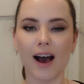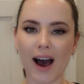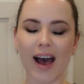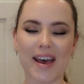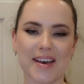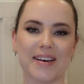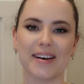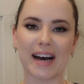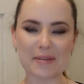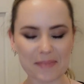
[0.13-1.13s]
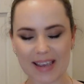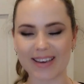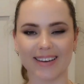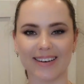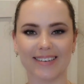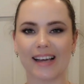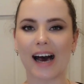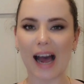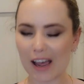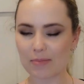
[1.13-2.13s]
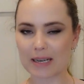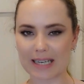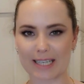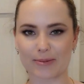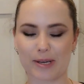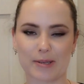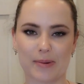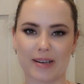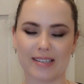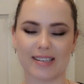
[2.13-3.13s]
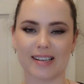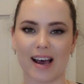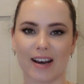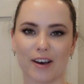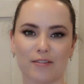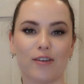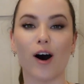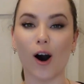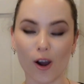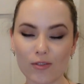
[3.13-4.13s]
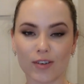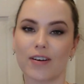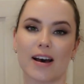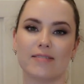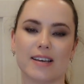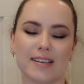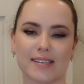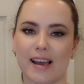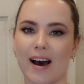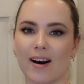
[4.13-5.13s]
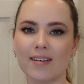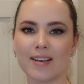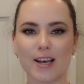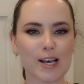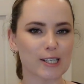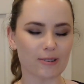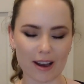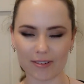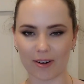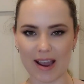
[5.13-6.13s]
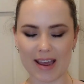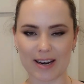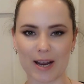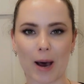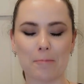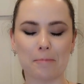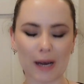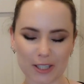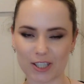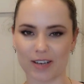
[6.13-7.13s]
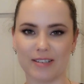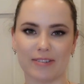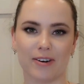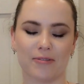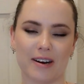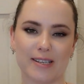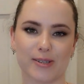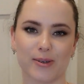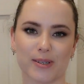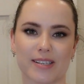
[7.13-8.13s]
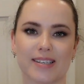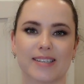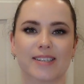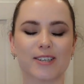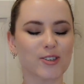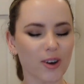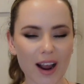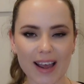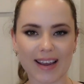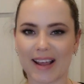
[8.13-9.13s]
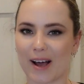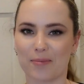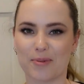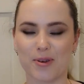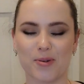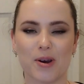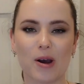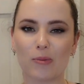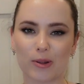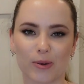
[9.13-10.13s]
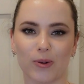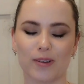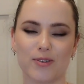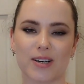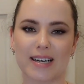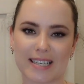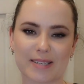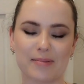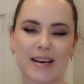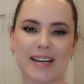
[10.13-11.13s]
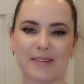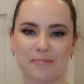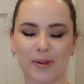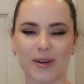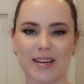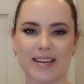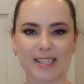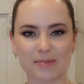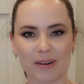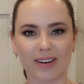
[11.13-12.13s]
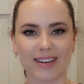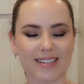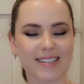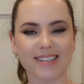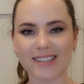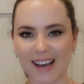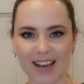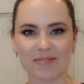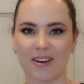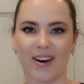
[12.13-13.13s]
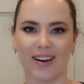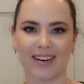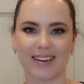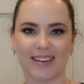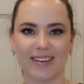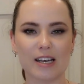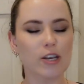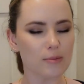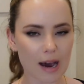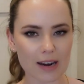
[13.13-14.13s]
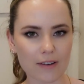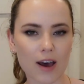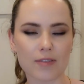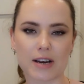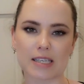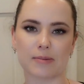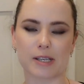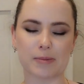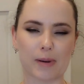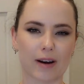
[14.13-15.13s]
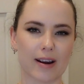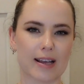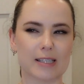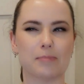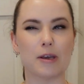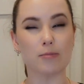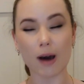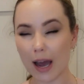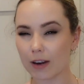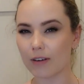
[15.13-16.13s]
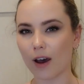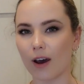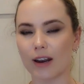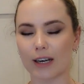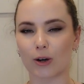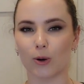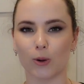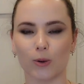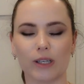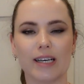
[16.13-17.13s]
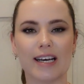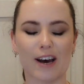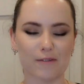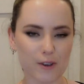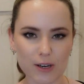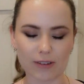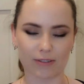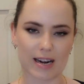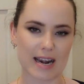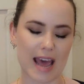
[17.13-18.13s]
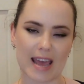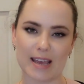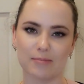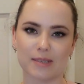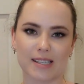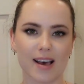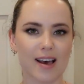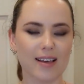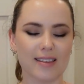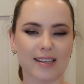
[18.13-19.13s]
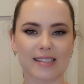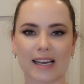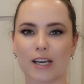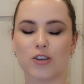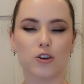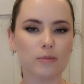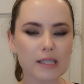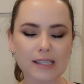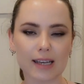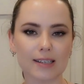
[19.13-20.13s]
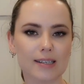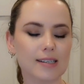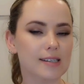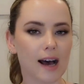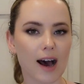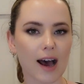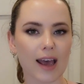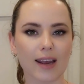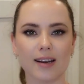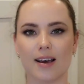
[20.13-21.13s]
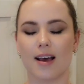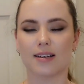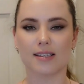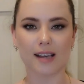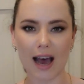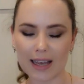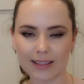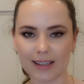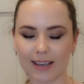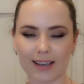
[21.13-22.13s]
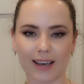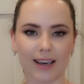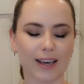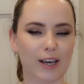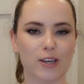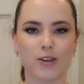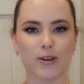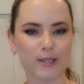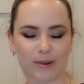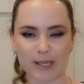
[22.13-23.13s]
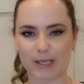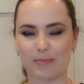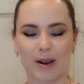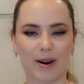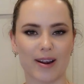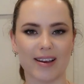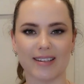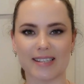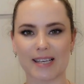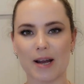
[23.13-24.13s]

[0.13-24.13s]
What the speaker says: Hi, I'm Megan. I have been a customer experience designer for over 5 years now, so I've created a bunch of different resources to try and help you with all of your customer and employee experience design work. You might have heard of customer experience, but you might have heard it called a few different names, things like human-centered design, design thinking, user experience.